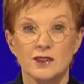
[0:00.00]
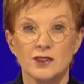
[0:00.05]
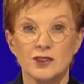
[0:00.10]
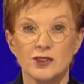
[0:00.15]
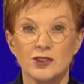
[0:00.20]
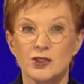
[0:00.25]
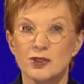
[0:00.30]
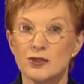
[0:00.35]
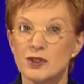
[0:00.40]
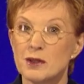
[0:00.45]

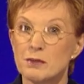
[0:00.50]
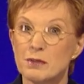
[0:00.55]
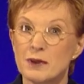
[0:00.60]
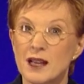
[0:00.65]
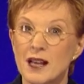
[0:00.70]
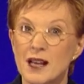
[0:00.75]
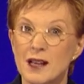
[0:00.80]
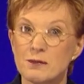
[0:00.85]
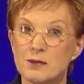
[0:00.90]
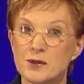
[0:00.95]
Do you think
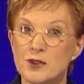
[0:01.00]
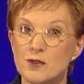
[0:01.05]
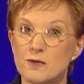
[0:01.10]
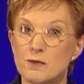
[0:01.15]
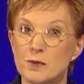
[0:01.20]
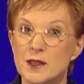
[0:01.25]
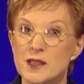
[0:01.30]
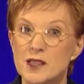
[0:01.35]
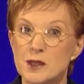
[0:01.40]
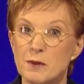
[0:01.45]
perhaps
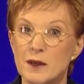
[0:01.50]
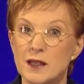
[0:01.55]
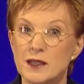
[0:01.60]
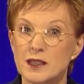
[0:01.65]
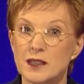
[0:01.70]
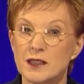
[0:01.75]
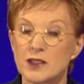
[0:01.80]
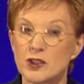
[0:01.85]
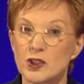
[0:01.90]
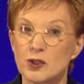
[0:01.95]
you've been
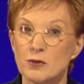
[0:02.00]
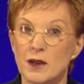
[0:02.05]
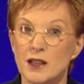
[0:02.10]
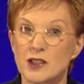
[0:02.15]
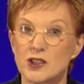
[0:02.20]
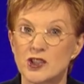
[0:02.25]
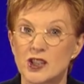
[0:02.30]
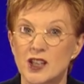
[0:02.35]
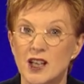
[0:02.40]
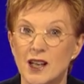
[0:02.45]
spending too
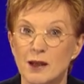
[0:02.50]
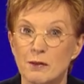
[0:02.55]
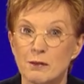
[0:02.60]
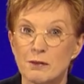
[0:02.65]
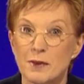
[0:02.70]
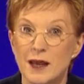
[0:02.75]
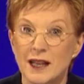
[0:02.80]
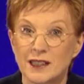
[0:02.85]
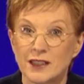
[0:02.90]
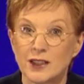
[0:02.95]
much
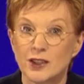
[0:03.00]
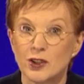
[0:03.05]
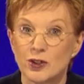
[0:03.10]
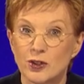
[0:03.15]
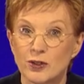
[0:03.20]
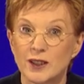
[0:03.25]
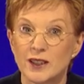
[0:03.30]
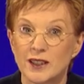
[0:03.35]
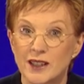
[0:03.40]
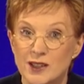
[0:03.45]
time
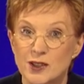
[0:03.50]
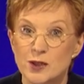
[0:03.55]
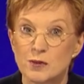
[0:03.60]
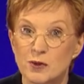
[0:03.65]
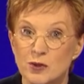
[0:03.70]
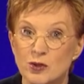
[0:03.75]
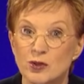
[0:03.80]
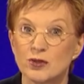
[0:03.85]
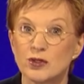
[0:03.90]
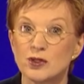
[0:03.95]
manicuring those
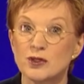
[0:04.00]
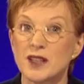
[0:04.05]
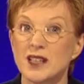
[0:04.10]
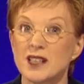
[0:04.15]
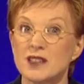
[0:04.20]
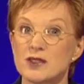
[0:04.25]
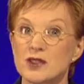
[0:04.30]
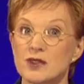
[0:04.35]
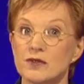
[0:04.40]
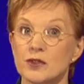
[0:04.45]
beautiful
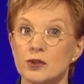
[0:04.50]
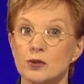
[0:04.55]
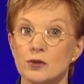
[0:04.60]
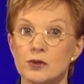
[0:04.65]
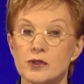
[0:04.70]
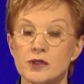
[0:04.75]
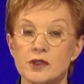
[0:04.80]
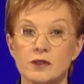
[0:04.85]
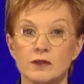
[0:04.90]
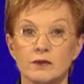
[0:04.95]
nails of
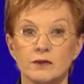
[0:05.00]
yours?